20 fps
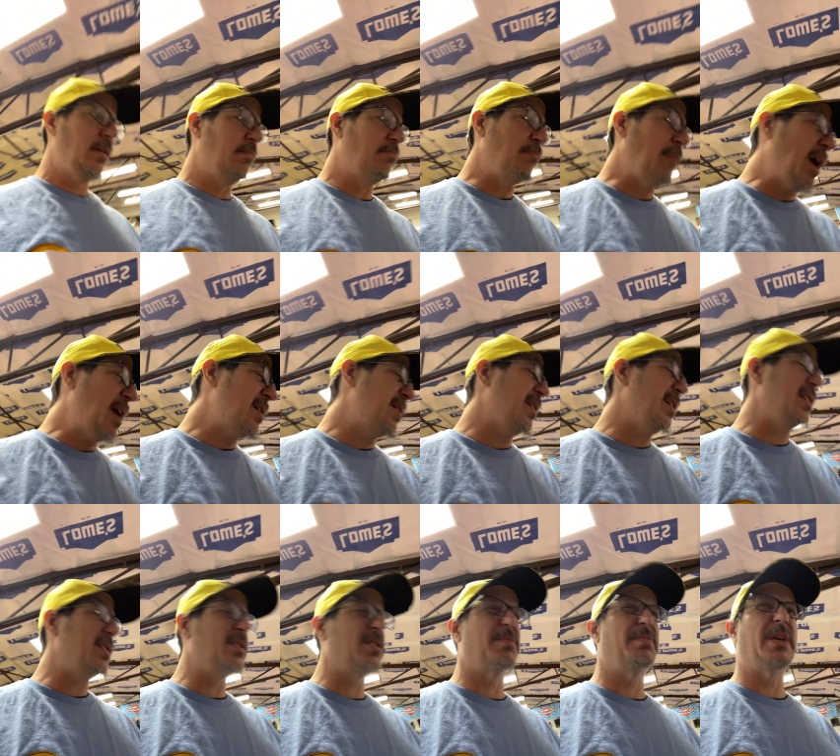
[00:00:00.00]
modern
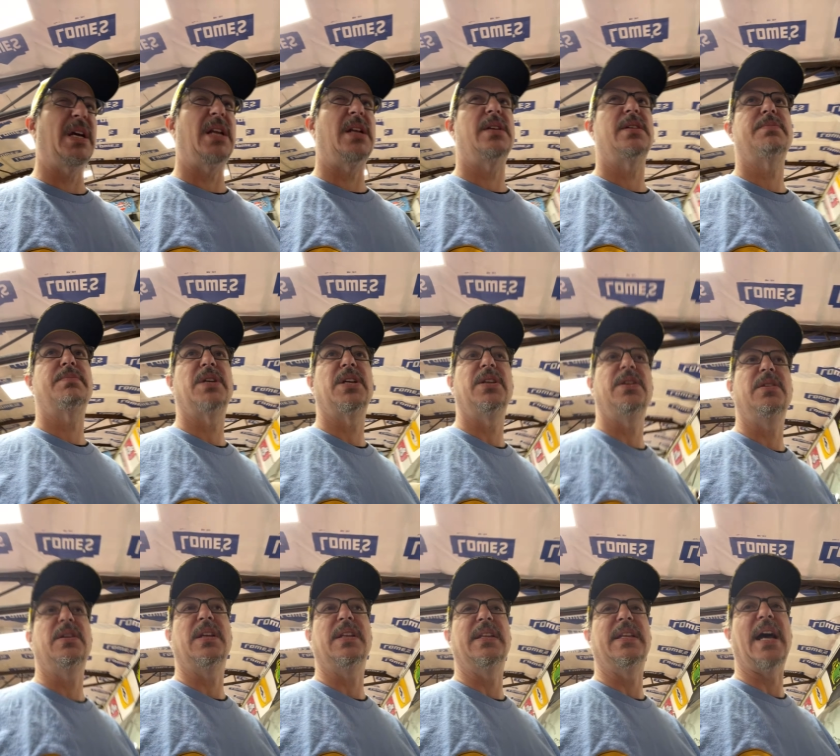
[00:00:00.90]
engine management. You
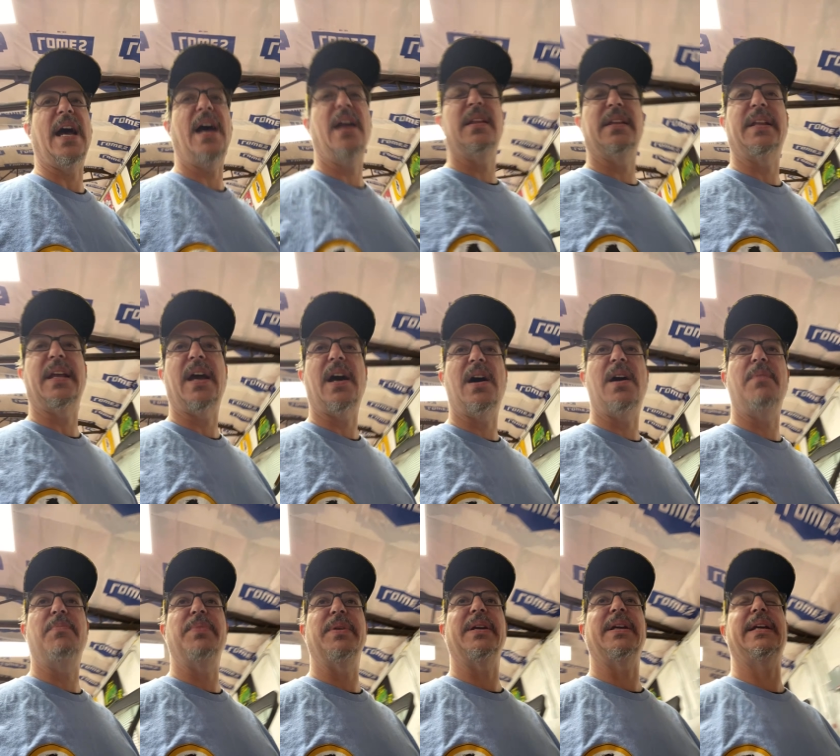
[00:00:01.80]
can dial it out,
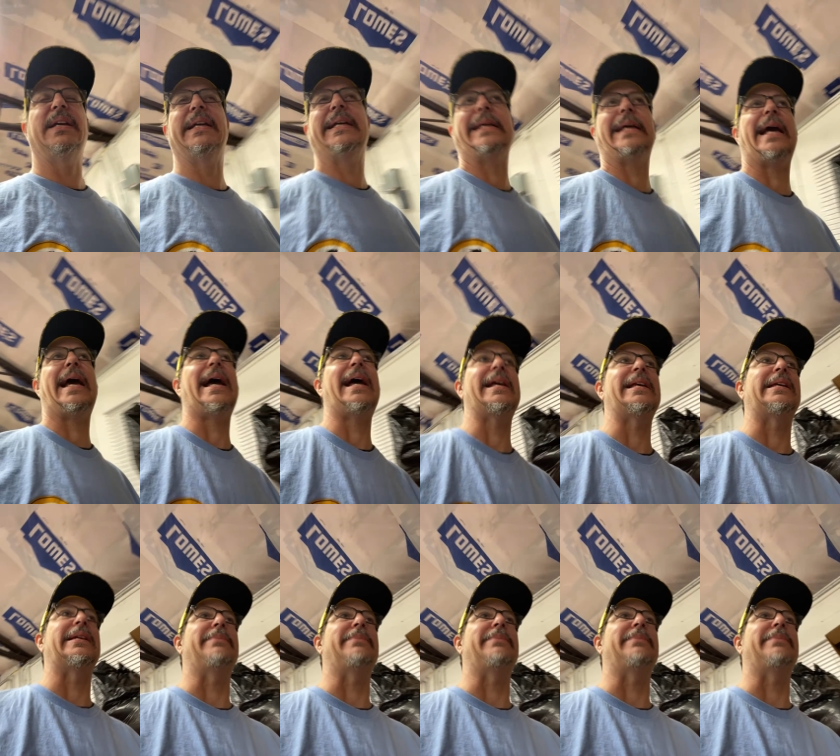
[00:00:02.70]
but yeah,